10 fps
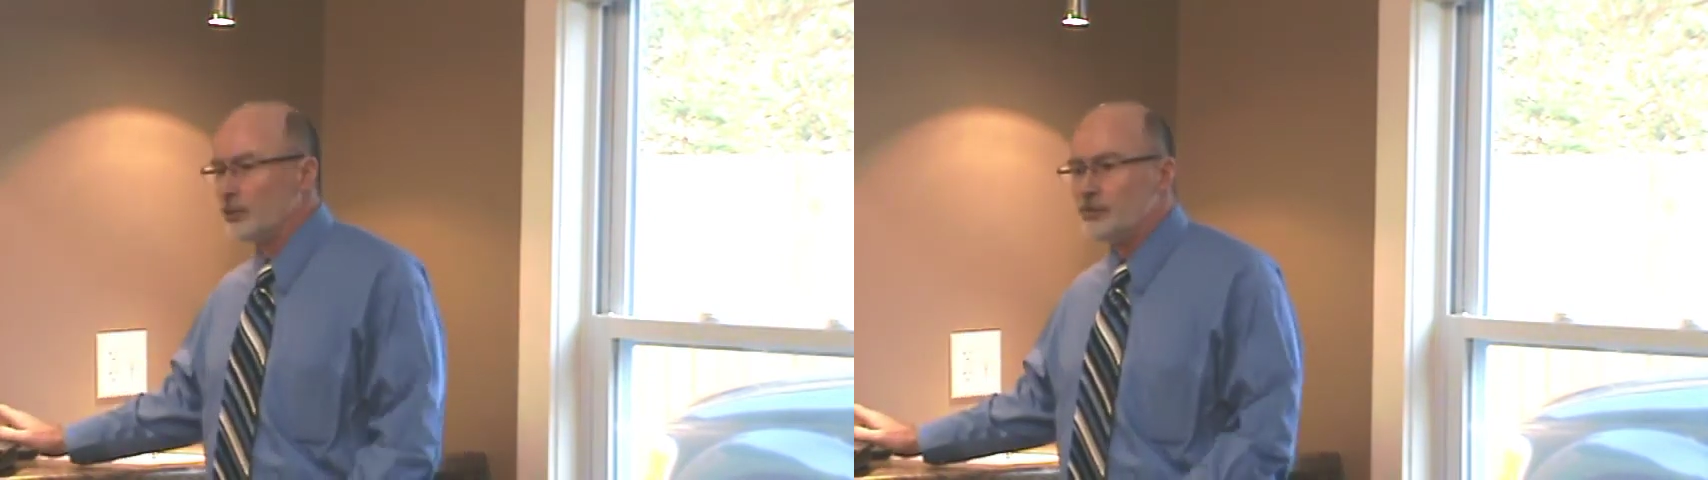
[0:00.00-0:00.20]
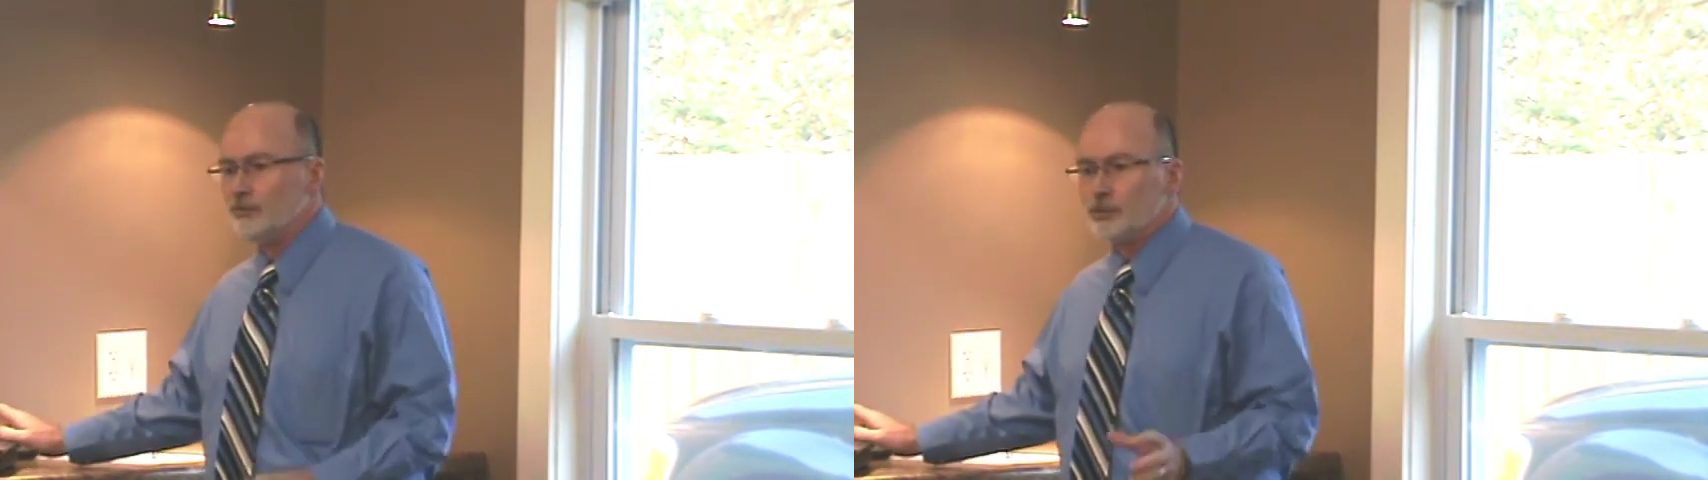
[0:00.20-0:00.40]

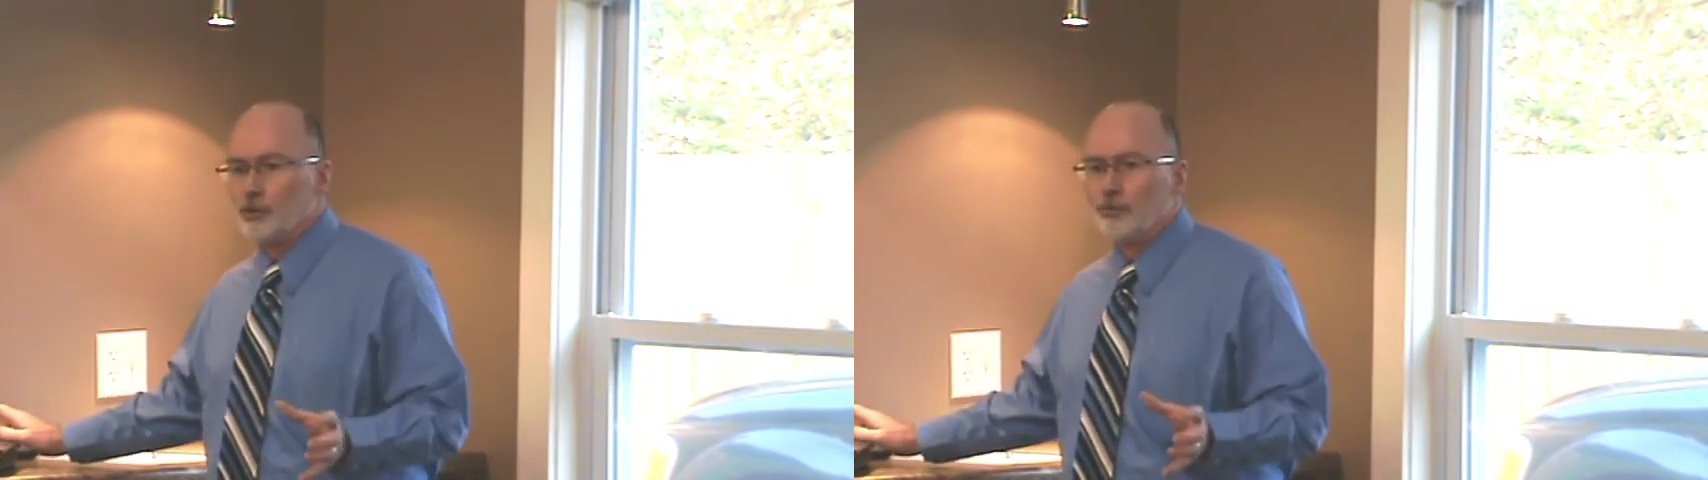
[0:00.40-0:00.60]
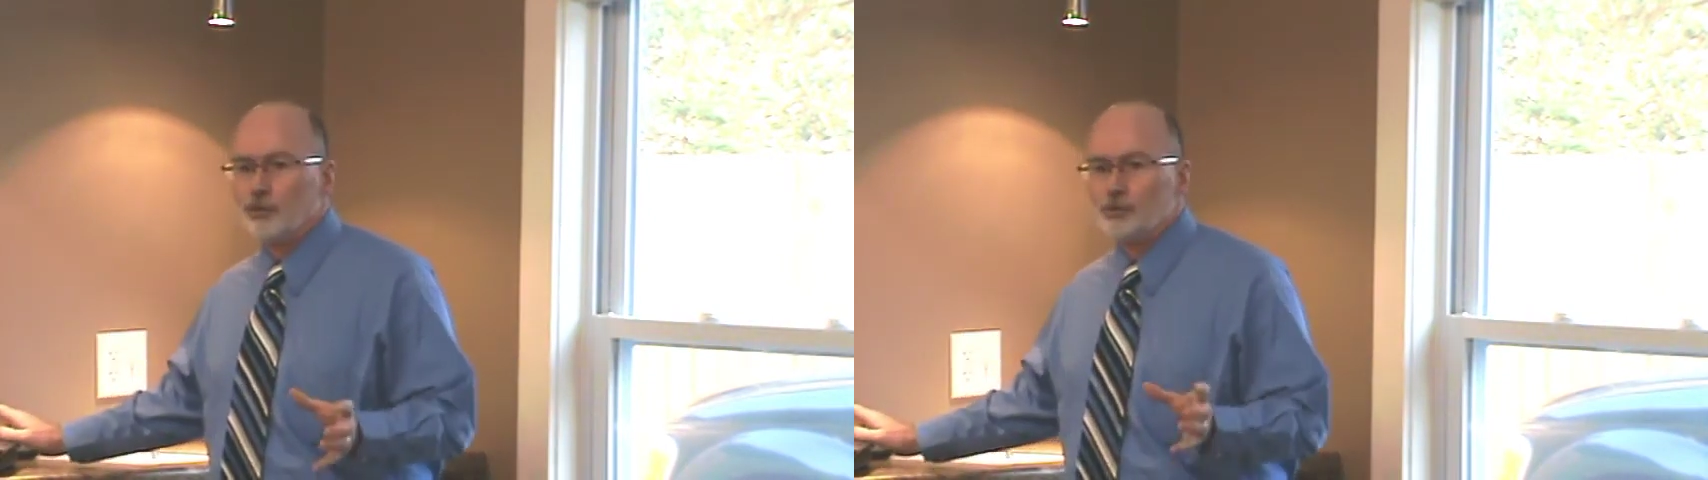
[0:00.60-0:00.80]
hundreds of
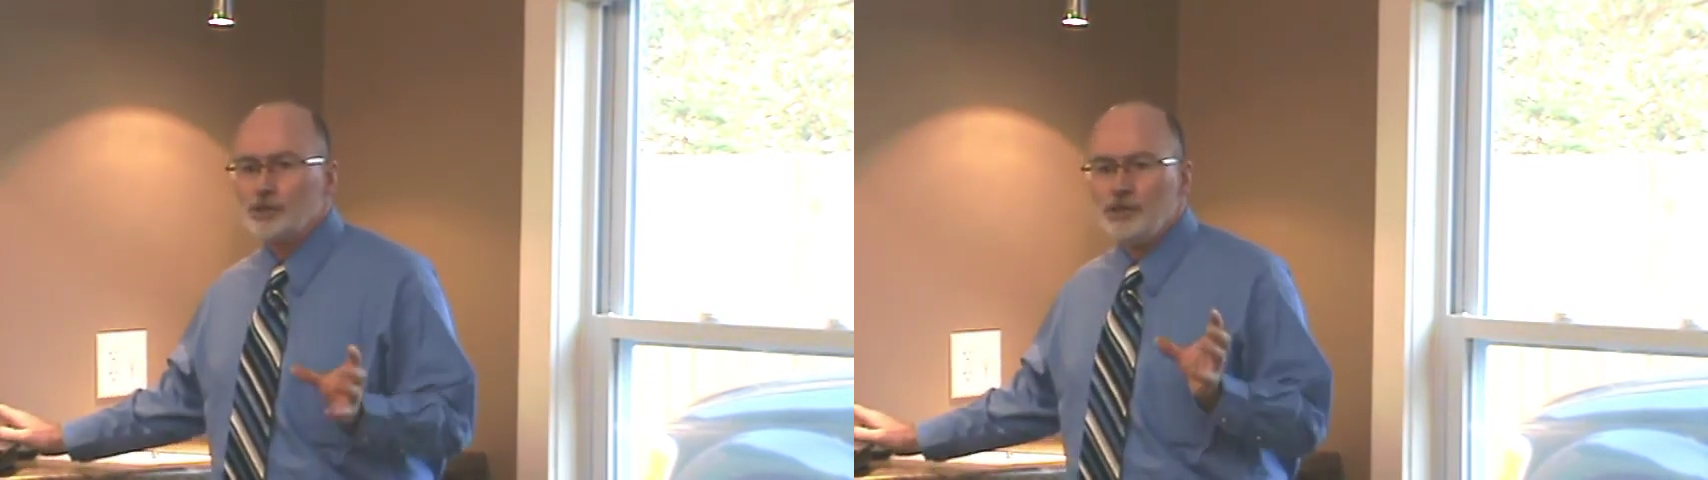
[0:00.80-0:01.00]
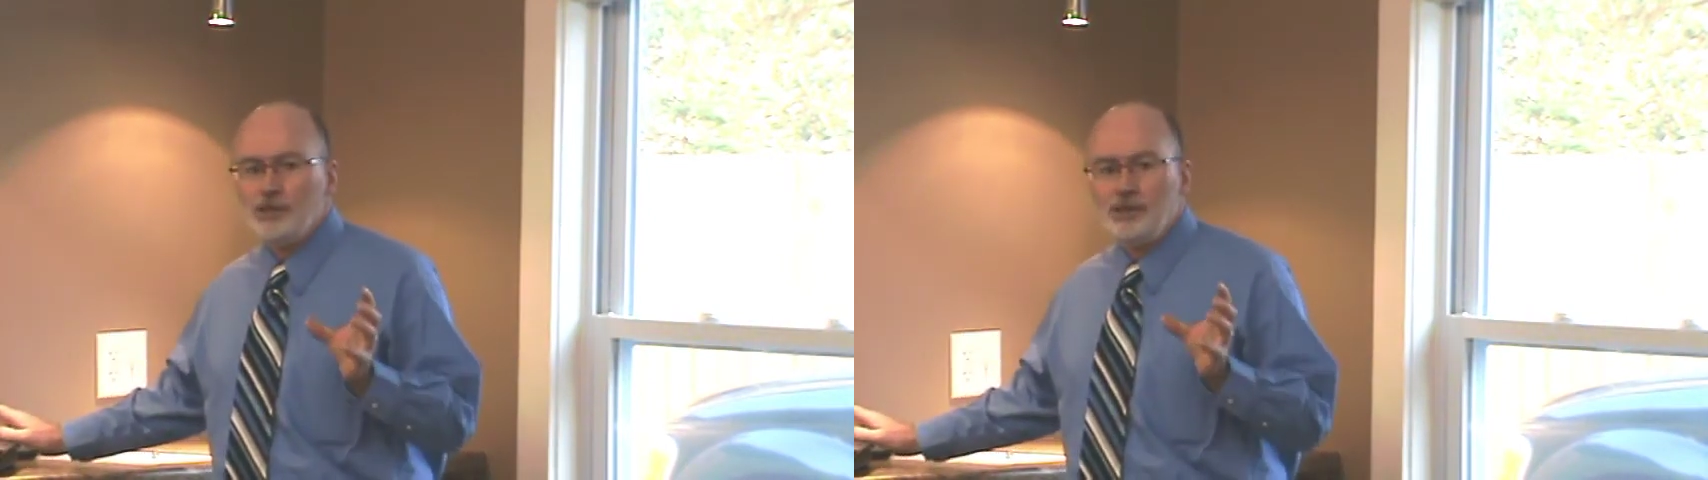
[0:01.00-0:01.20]
servers